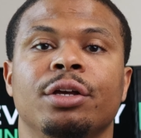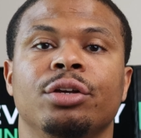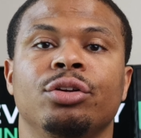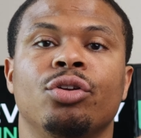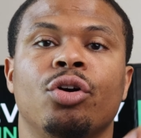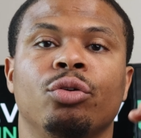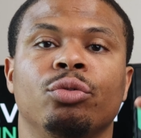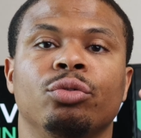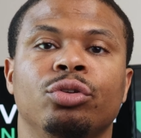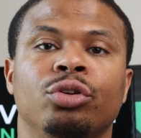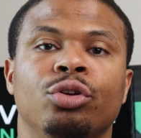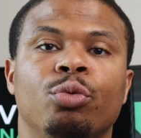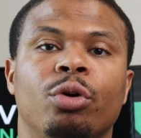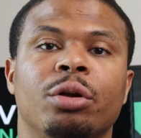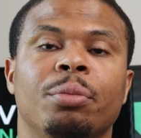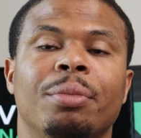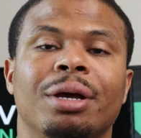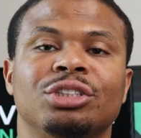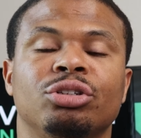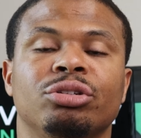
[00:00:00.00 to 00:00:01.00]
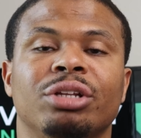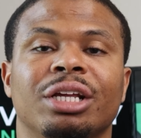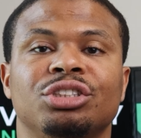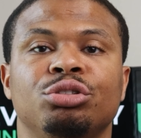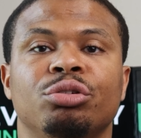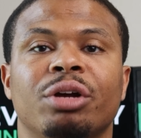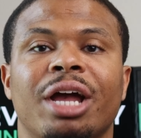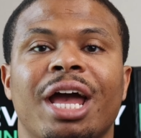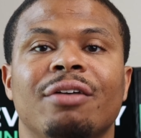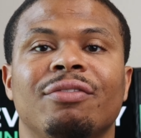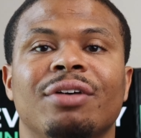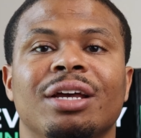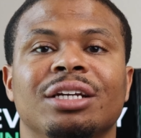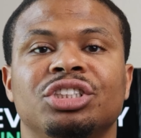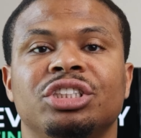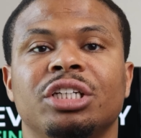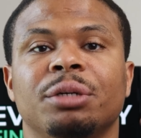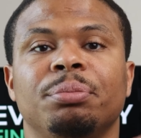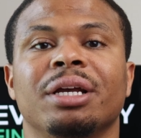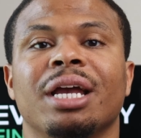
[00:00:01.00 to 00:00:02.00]
You know, you want to make sure that you have a
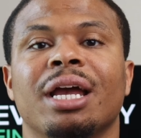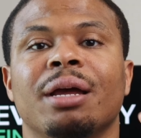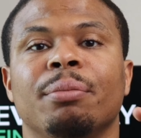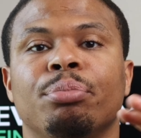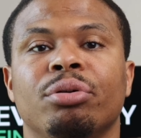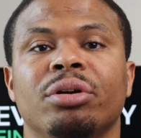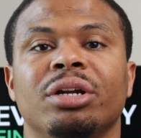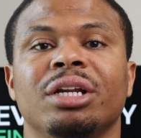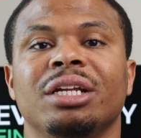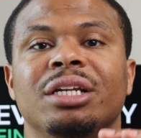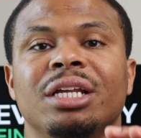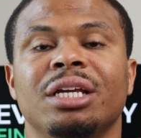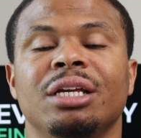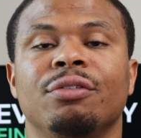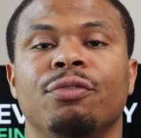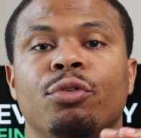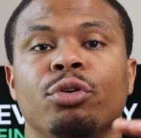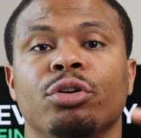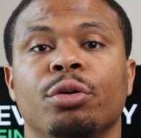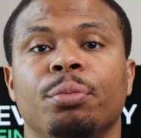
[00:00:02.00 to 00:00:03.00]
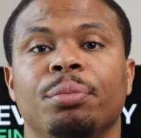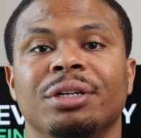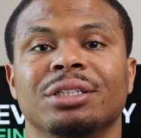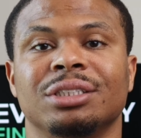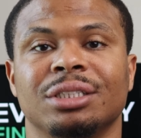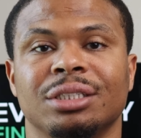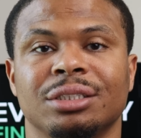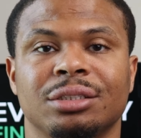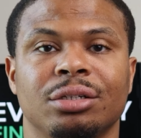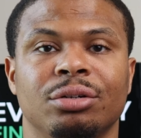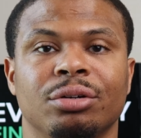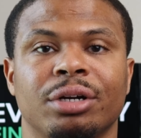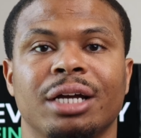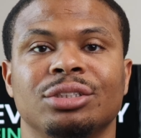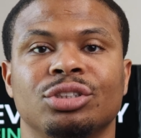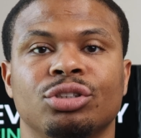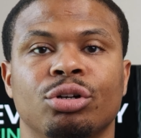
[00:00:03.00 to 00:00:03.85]
shipping and printing need for your business, okay?